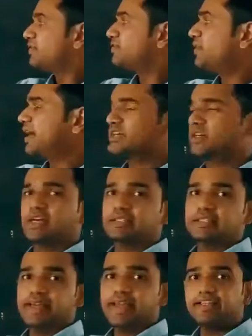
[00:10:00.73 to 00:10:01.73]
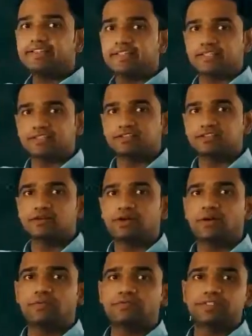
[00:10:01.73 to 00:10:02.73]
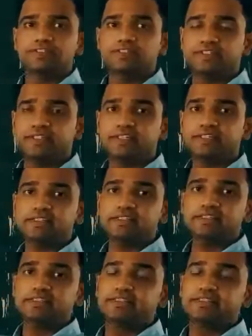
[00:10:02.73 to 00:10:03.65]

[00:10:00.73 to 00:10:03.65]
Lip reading: what are the agents of seed